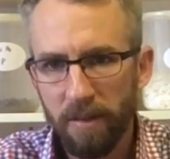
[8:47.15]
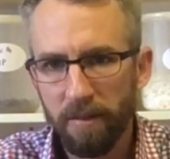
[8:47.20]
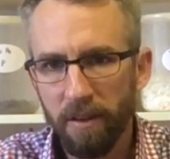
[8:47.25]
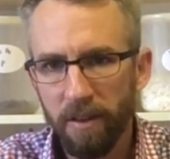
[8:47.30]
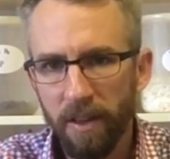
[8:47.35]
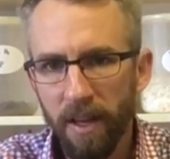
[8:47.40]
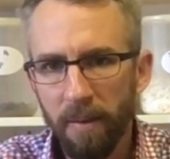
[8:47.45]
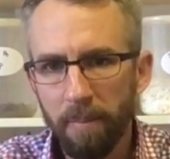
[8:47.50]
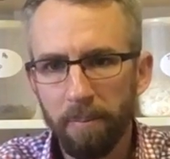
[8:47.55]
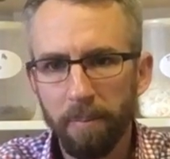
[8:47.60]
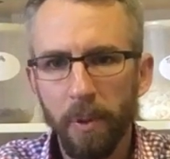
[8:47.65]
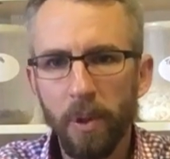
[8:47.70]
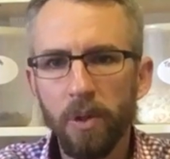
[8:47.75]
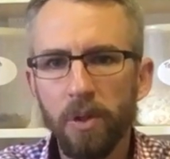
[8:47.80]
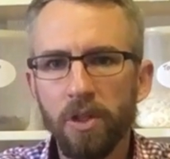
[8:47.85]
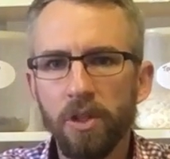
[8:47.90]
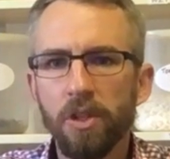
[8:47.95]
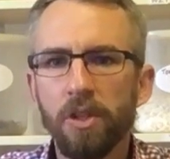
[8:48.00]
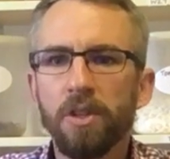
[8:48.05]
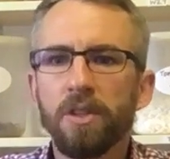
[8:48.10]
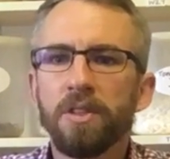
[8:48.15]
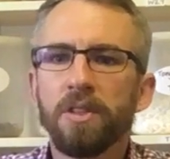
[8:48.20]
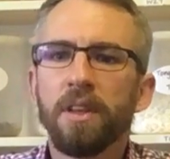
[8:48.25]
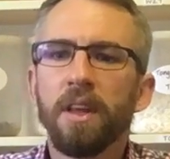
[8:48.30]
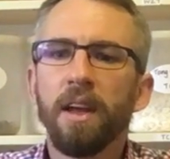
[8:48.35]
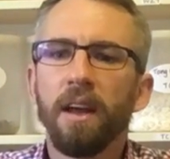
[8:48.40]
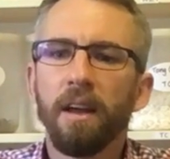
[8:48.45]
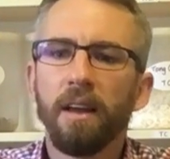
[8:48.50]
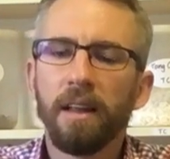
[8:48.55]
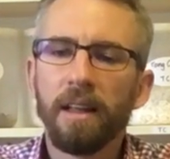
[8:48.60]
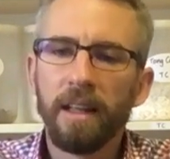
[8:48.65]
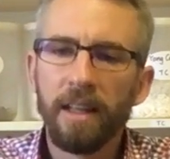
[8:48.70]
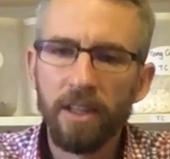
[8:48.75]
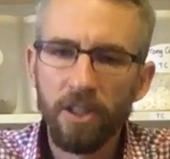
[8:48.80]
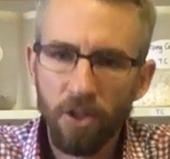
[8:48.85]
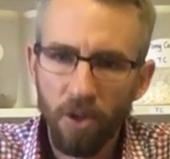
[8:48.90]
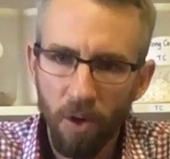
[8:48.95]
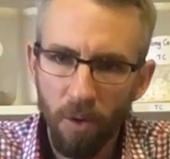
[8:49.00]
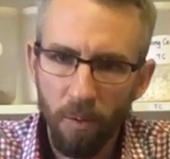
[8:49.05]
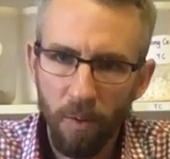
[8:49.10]
If you think Boost Juice, think
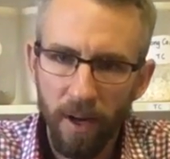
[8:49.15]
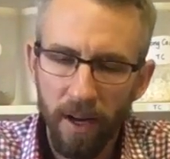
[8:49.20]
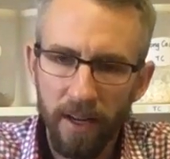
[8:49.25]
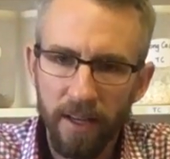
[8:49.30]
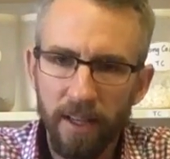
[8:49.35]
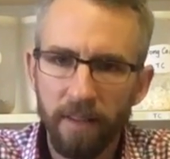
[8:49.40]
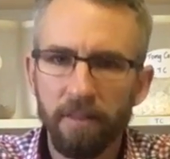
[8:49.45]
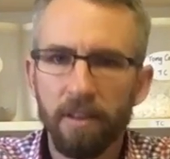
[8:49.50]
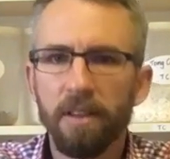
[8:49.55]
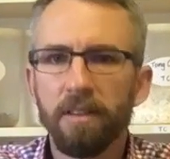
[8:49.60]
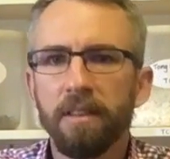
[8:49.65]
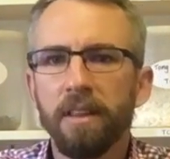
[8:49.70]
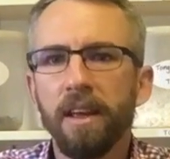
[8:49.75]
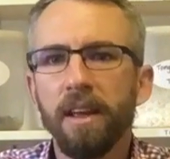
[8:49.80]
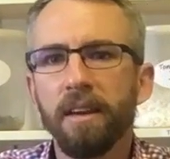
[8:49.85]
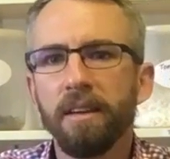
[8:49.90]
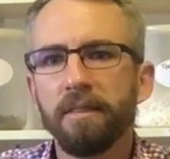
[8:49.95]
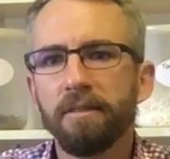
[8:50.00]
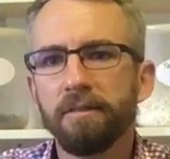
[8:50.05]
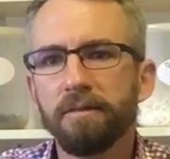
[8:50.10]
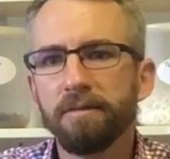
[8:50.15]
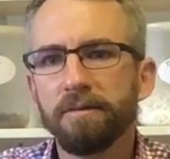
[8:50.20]
Zhong Wan. If you think